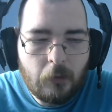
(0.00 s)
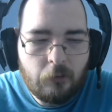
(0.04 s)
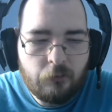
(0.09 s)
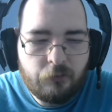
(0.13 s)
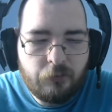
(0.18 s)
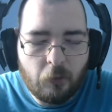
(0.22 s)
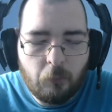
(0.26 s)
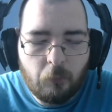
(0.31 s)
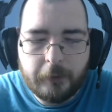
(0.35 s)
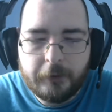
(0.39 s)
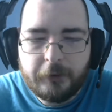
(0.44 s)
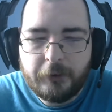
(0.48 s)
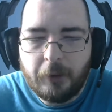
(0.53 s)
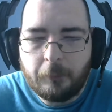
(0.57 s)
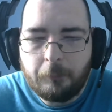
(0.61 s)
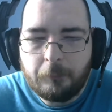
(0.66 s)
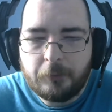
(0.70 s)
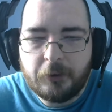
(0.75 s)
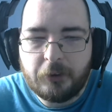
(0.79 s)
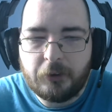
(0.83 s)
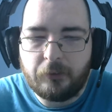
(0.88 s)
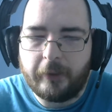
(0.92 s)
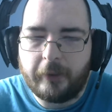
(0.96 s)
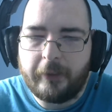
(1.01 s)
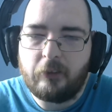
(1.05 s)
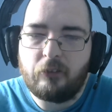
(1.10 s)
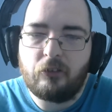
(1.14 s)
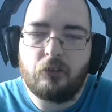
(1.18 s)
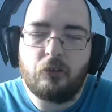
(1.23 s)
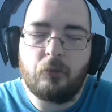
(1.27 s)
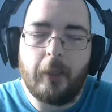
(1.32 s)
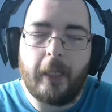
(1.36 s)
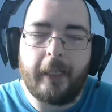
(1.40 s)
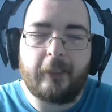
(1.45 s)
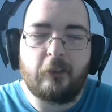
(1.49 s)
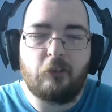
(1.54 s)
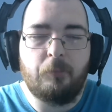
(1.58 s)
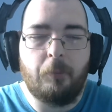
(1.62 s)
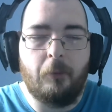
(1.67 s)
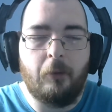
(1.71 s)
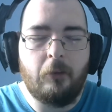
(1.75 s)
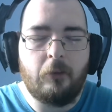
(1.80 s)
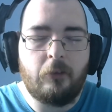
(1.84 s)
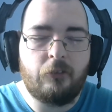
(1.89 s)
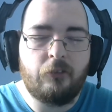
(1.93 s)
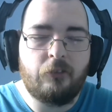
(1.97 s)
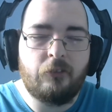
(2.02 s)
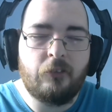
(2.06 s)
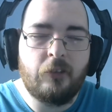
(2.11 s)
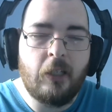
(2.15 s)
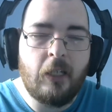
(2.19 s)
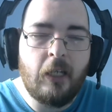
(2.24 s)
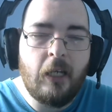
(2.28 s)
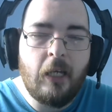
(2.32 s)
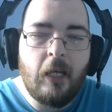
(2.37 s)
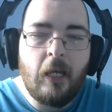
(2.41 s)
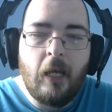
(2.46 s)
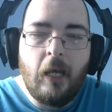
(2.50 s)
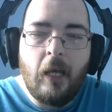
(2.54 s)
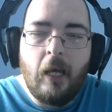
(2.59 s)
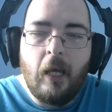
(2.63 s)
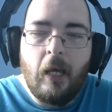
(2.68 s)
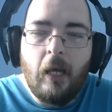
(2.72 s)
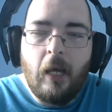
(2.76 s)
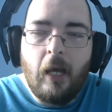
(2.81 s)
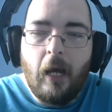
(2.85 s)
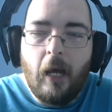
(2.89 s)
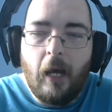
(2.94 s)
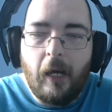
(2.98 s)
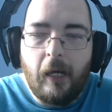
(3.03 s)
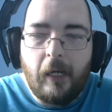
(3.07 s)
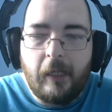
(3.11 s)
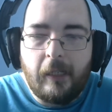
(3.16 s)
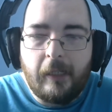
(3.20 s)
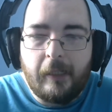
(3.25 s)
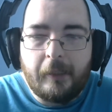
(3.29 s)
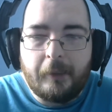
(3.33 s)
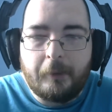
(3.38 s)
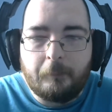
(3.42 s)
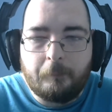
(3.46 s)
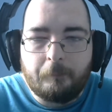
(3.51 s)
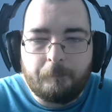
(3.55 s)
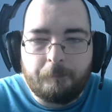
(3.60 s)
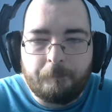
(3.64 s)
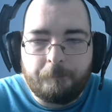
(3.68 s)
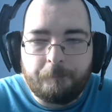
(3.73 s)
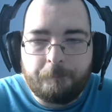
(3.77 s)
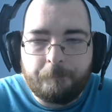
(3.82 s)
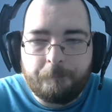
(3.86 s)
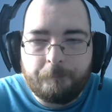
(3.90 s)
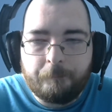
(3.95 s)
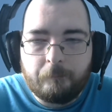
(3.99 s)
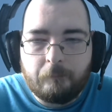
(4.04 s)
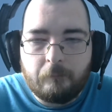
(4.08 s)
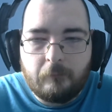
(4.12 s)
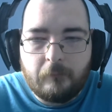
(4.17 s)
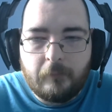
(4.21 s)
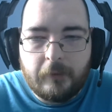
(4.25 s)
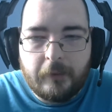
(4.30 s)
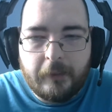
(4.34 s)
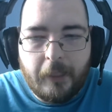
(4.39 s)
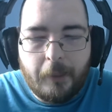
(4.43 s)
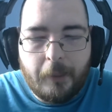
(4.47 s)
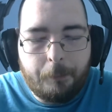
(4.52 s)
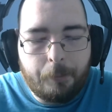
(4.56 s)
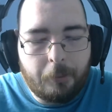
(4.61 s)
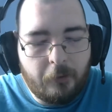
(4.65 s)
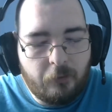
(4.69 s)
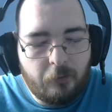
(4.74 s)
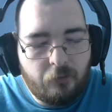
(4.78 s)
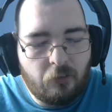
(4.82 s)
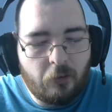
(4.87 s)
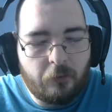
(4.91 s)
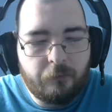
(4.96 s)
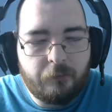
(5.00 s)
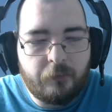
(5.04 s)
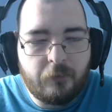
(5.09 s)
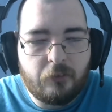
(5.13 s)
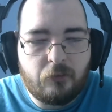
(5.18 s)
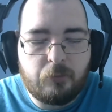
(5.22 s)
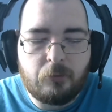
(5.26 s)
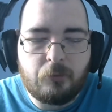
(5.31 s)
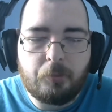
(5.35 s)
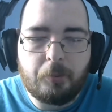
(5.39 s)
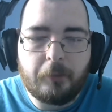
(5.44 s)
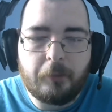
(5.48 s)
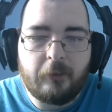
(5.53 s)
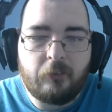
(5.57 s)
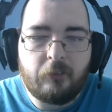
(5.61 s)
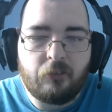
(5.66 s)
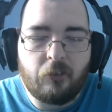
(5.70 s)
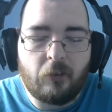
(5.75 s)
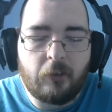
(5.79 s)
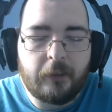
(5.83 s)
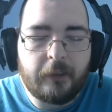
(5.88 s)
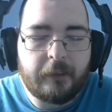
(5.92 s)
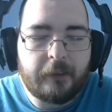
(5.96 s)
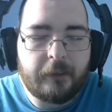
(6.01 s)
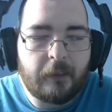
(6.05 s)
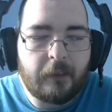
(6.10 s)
So we jump straight to Xbox. Their press conference was pretty solid